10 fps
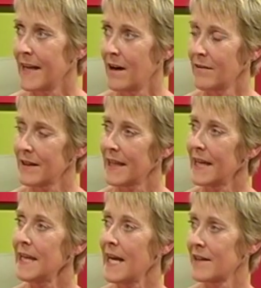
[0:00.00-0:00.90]
Now,
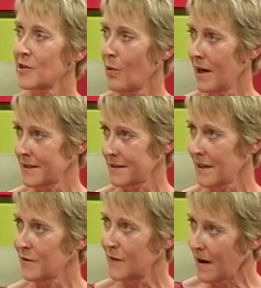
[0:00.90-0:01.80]
he had quite
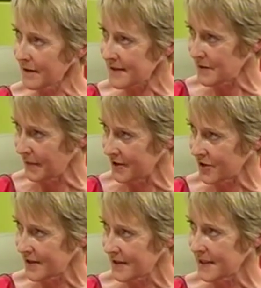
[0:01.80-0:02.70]
advanced
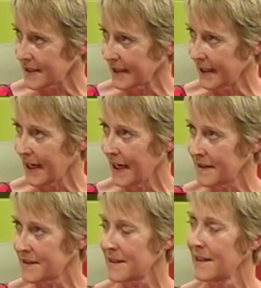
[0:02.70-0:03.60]
dementia, didn't he?
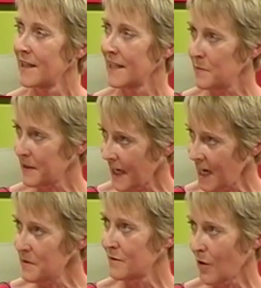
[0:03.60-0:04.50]
And he
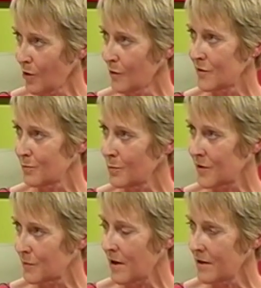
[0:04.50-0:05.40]
became involved with
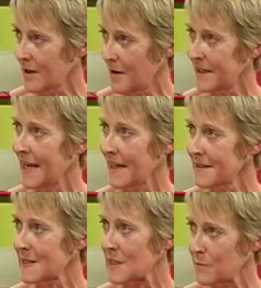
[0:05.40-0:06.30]
the program, and he
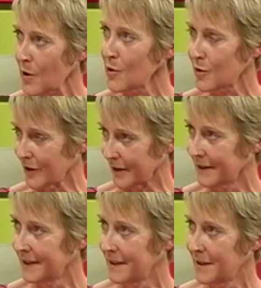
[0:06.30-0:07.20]
hadn't spoken
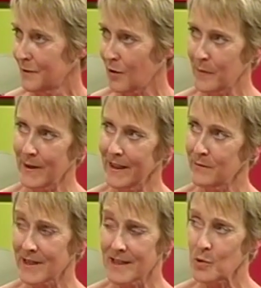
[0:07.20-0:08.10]
for, I
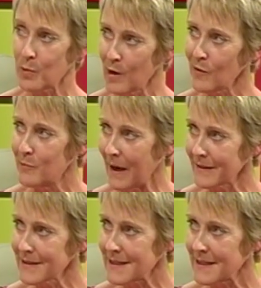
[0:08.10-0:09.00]
believe, was it 12 months?